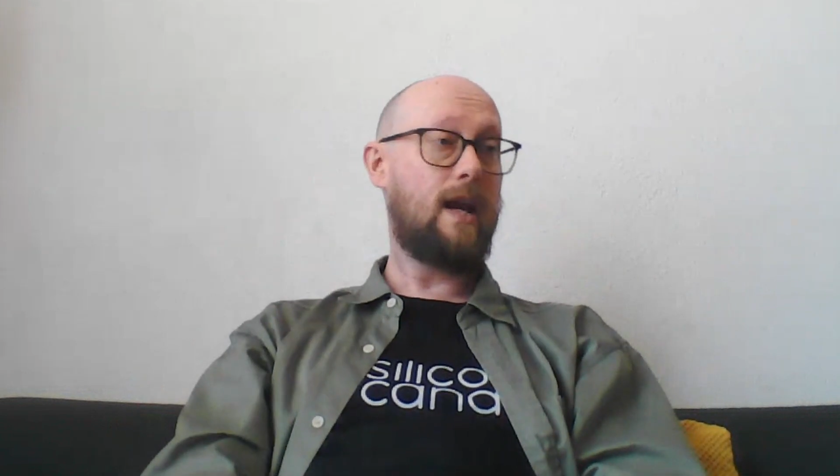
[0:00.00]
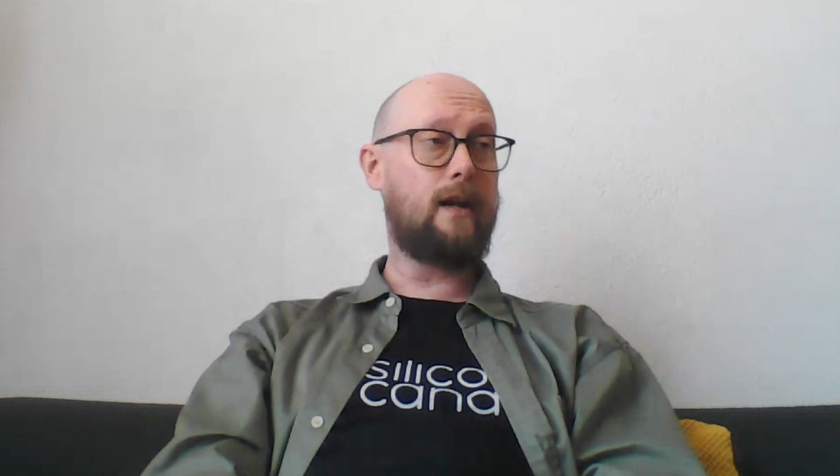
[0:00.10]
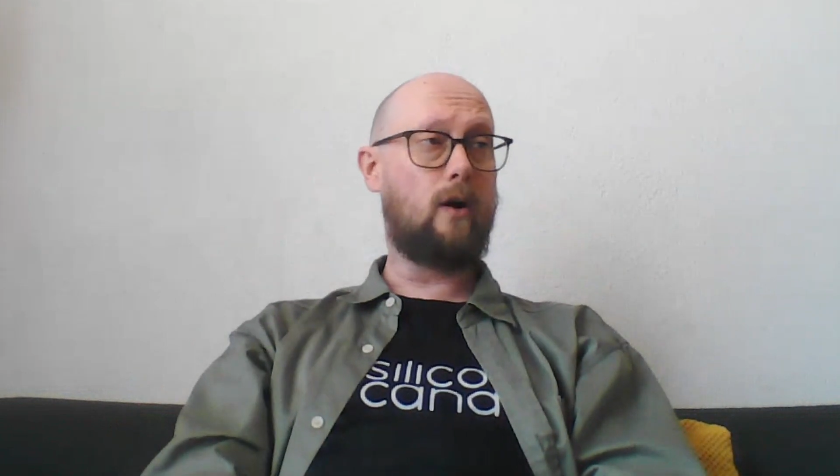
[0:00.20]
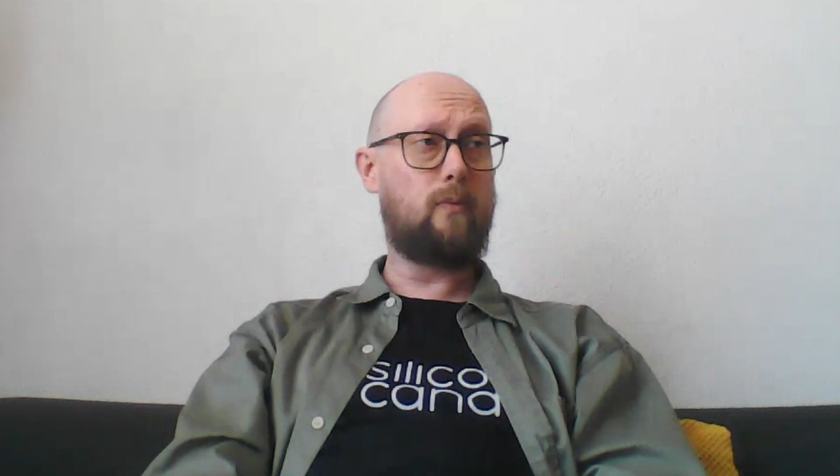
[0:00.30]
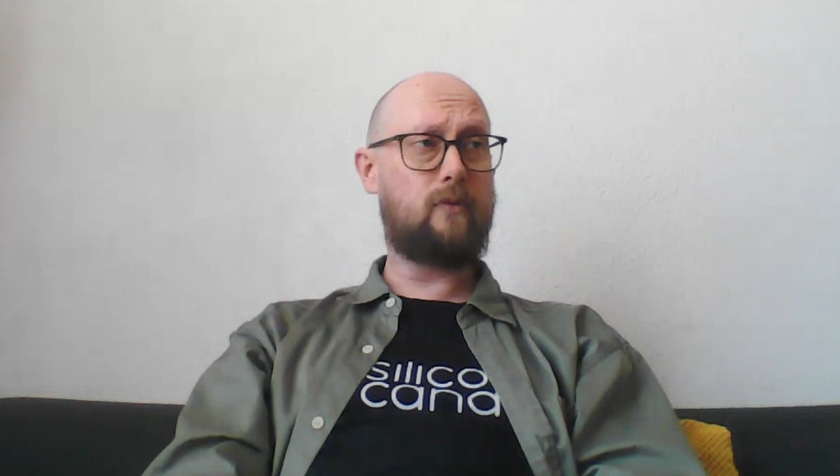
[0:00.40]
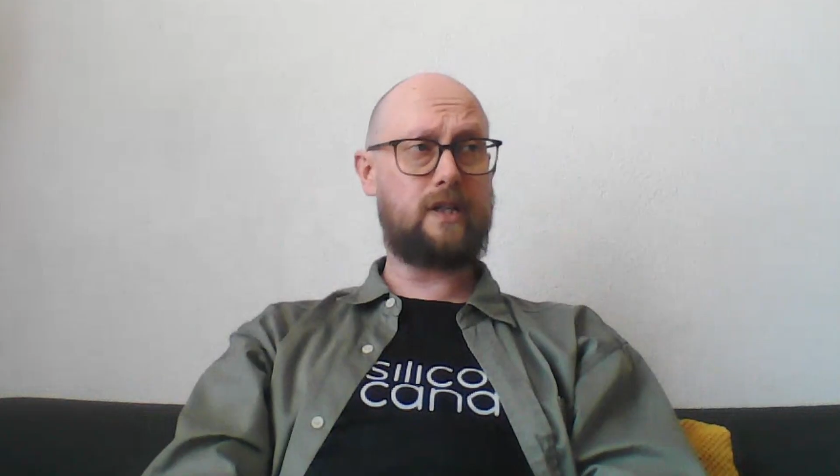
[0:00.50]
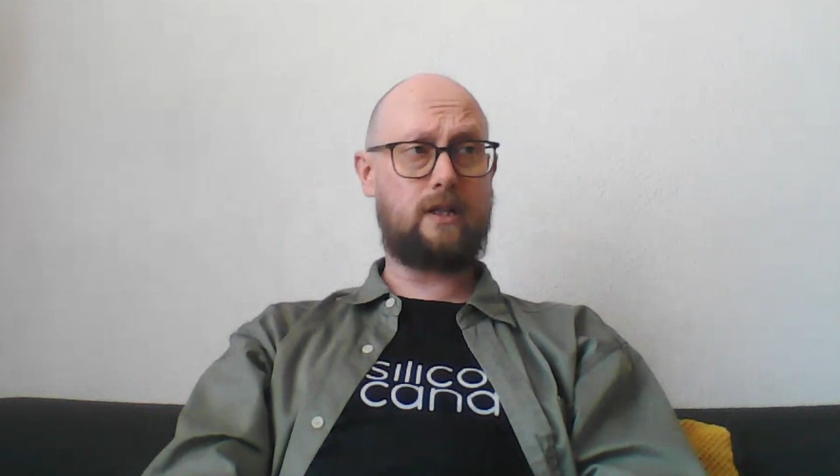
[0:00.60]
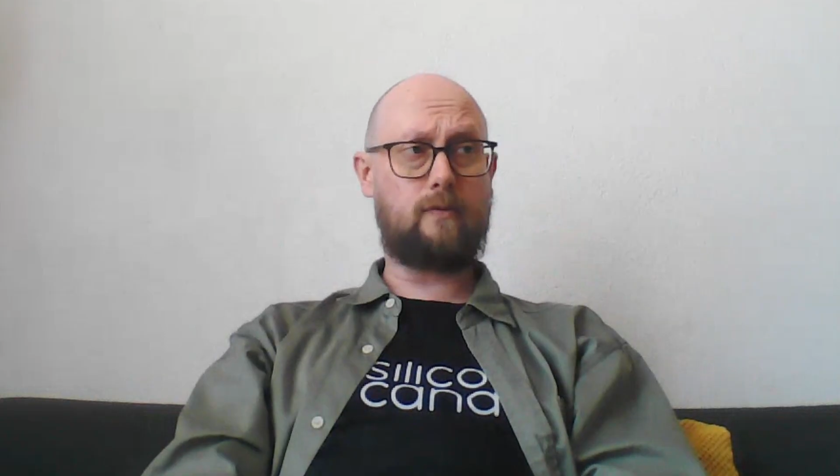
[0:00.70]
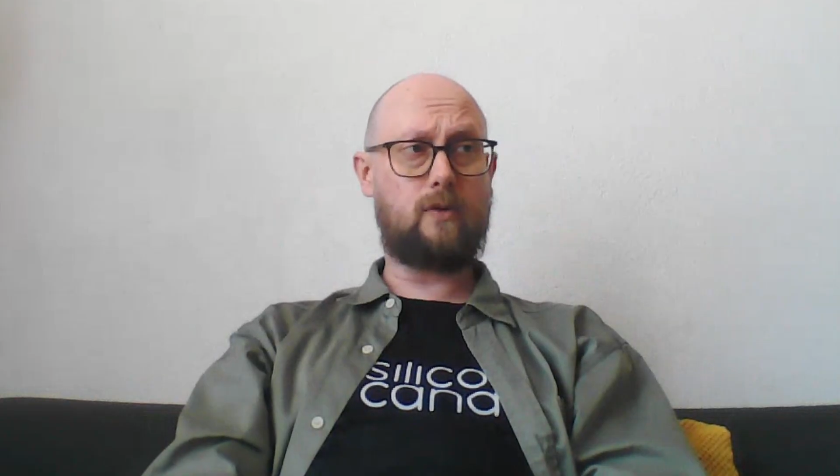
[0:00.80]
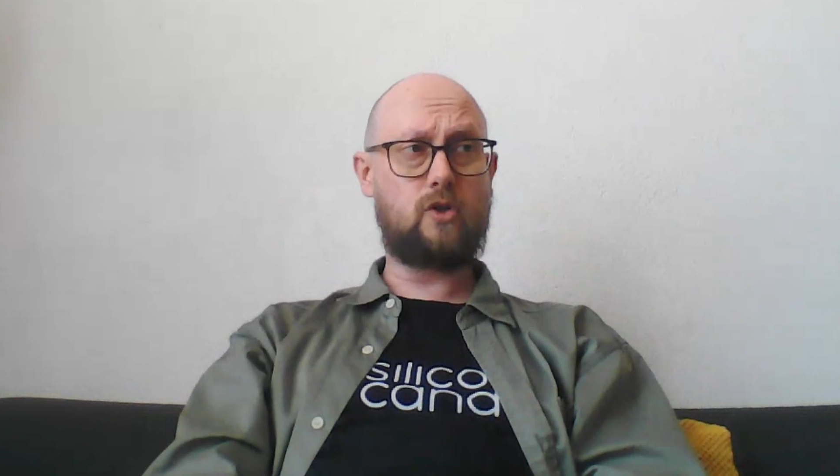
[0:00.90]
And hopefully,
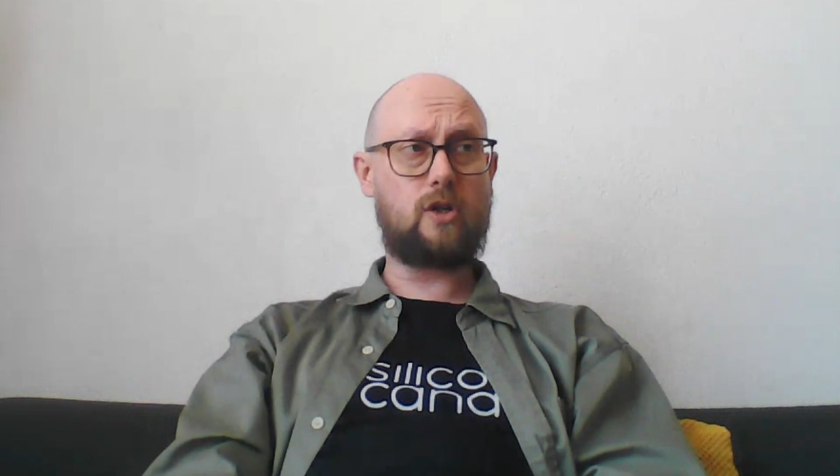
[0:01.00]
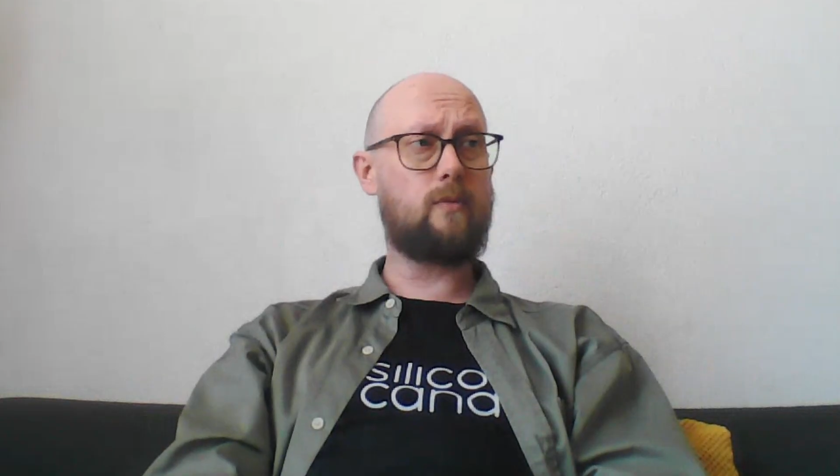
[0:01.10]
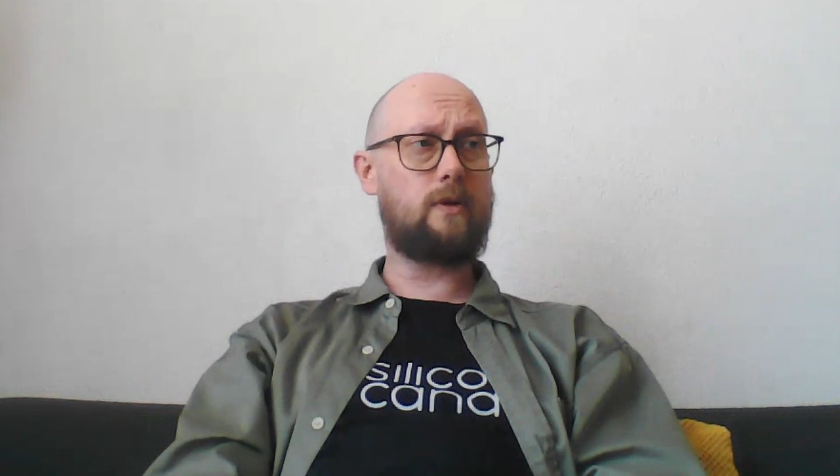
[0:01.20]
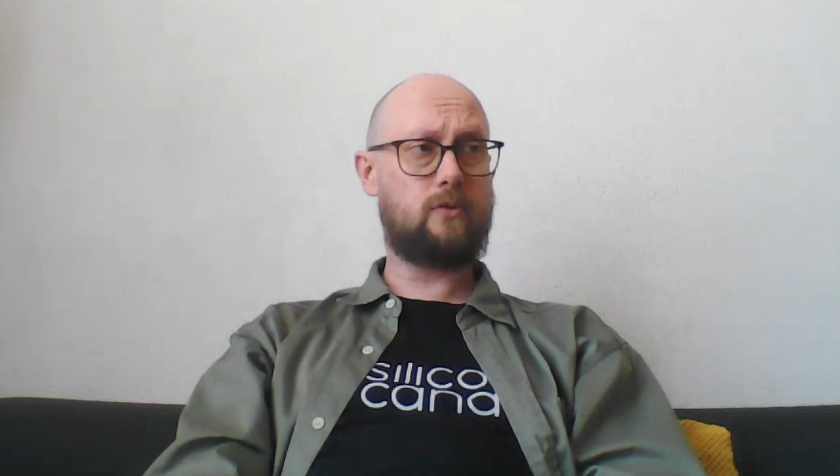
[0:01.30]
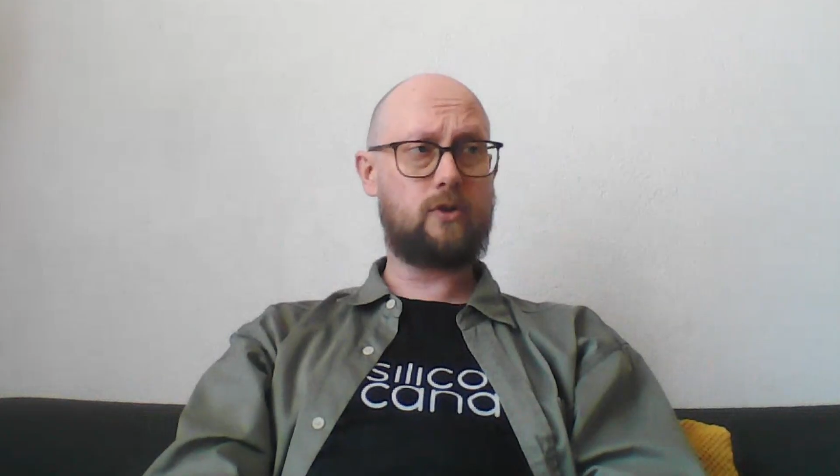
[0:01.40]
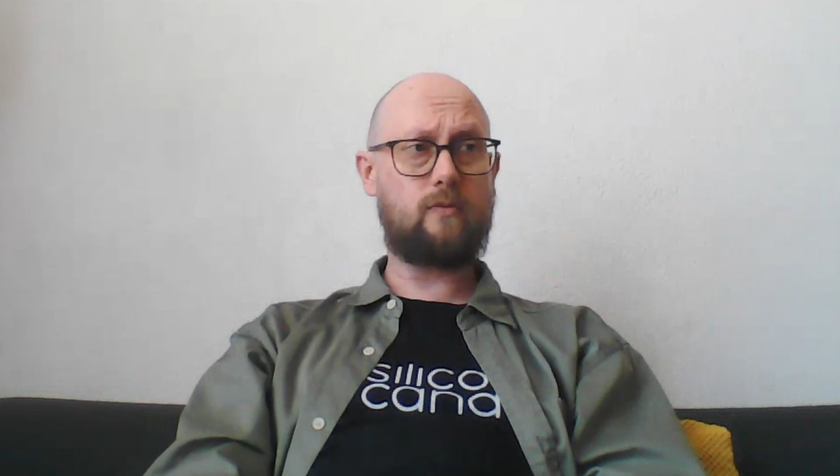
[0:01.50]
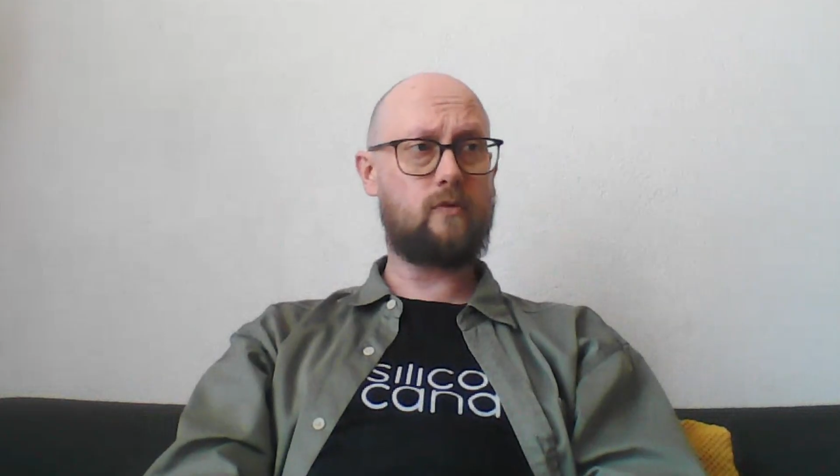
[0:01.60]
in the future, it will also